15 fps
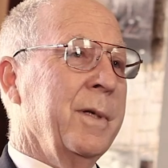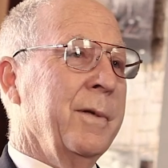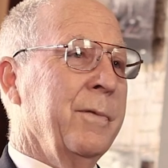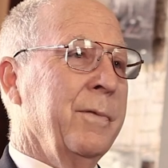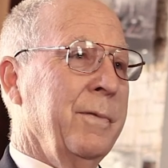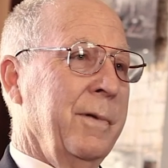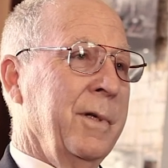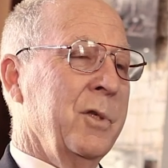
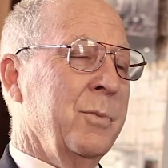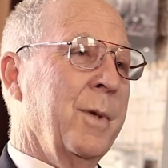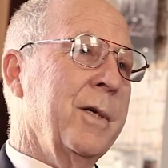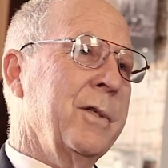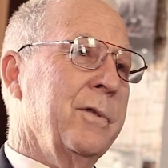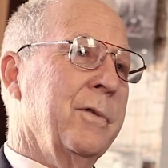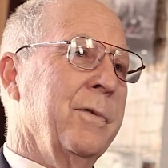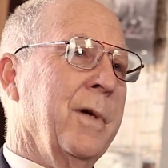
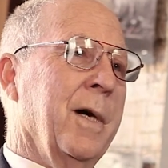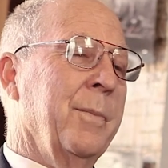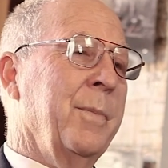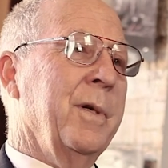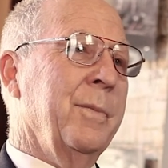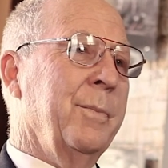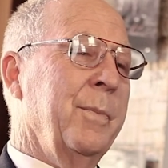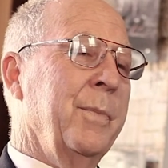
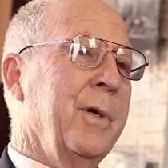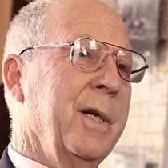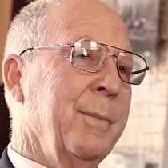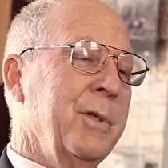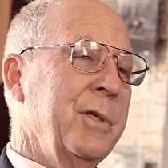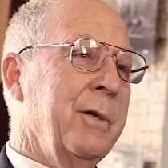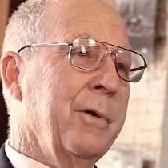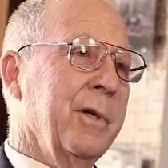of burning
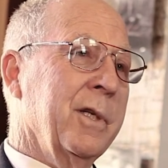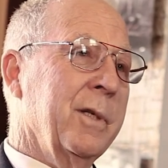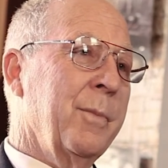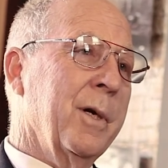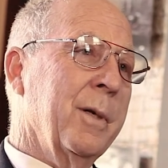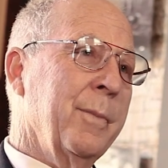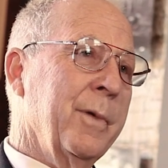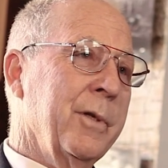material in the
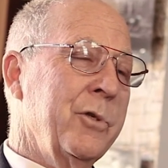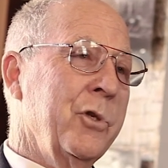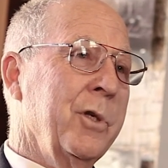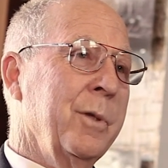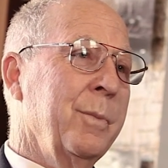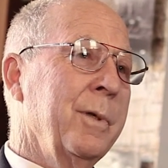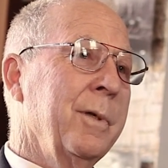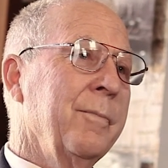bottom of the
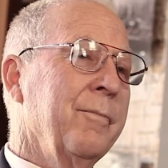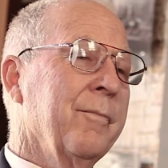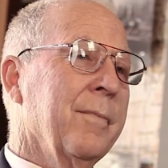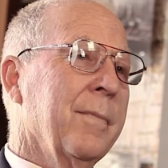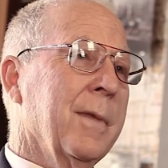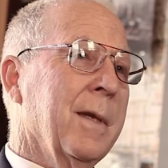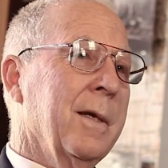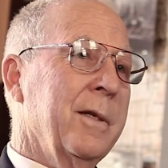tube
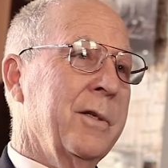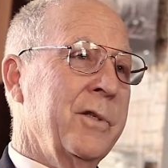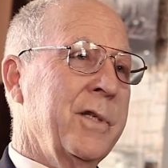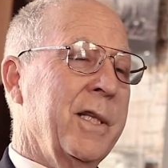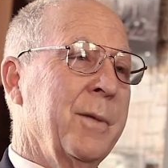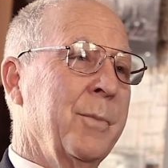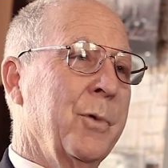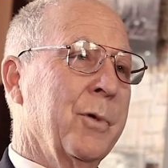that
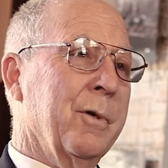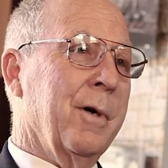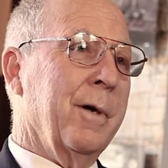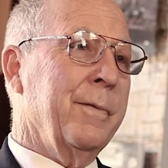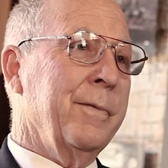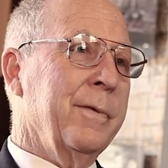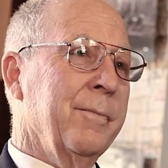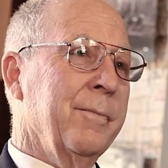set the mortar off.